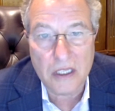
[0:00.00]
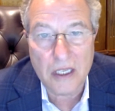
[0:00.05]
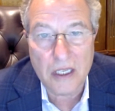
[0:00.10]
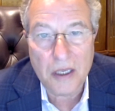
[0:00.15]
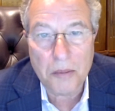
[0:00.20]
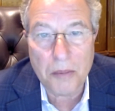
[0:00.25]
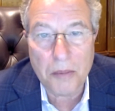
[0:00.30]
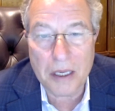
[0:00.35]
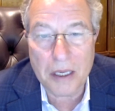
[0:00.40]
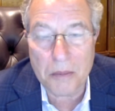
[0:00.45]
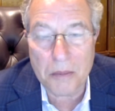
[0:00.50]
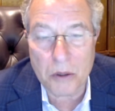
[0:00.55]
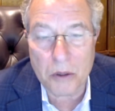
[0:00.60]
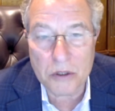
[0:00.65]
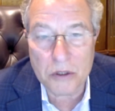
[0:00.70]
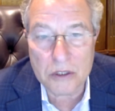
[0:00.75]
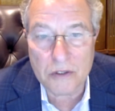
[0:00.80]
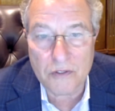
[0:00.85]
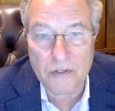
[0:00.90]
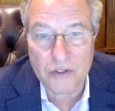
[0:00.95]
made a
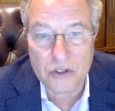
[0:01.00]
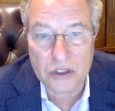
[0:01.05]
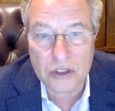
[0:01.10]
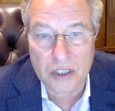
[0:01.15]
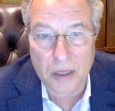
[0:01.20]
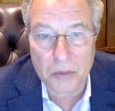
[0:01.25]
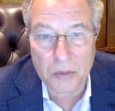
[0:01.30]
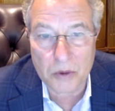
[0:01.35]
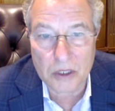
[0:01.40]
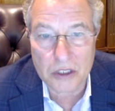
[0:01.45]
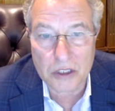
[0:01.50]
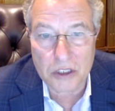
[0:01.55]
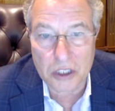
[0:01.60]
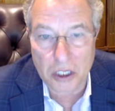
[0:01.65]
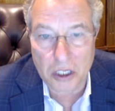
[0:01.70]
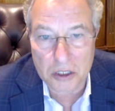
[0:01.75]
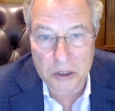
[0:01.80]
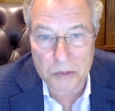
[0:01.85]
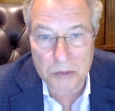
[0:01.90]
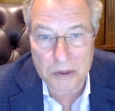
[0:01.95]
motion for summary
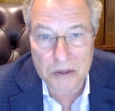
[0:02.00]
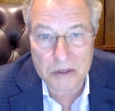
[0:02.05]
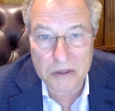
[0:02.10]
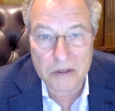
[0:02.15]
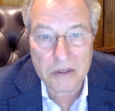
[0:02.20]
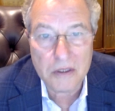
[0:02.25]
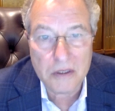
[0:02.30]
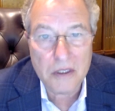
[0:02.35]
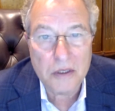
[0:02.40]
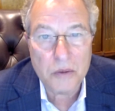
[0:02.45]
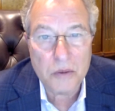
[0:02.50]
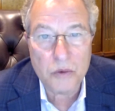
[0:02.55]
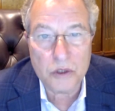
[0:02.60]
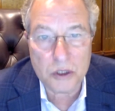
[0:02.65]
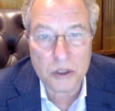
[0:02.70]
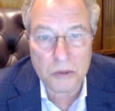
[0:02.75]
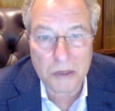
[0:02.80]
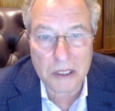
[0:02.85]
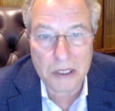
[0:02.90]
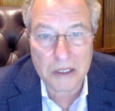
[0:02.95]
judgment,
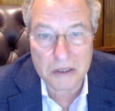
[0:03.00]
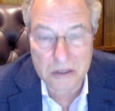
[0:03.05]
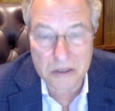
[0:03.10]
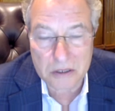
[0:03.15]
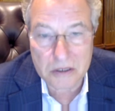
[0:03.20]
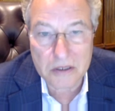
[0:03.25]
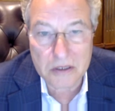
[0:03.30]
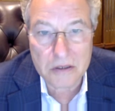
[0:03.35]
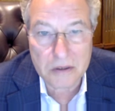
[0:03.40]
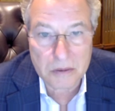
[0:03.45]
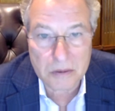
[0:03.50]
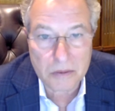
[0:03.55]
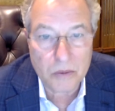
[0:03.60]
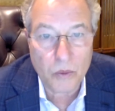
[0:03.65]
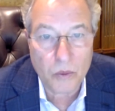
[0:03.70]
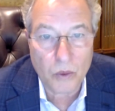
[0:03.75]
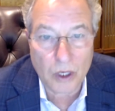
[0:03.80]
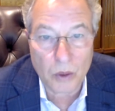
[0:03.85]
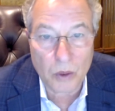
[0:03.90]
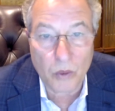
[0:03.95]
which means
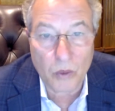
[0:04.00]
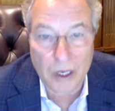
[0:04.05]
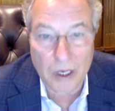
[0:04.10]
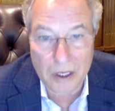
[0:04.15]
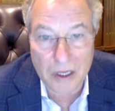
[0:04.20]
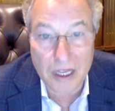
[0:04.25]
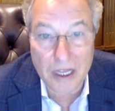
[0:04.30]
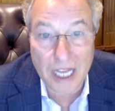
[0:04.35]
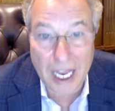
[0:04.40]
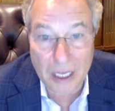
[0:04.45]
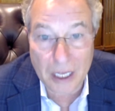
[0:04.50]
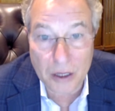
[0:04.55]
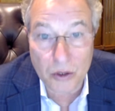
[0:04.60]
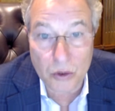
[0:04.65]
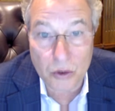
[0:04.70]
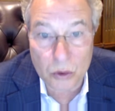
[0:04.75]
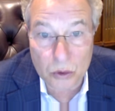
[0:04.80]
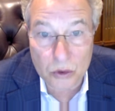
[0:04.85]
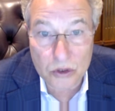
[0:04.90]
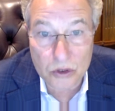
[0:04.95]
we win, they
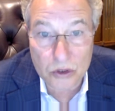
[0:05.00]
lose.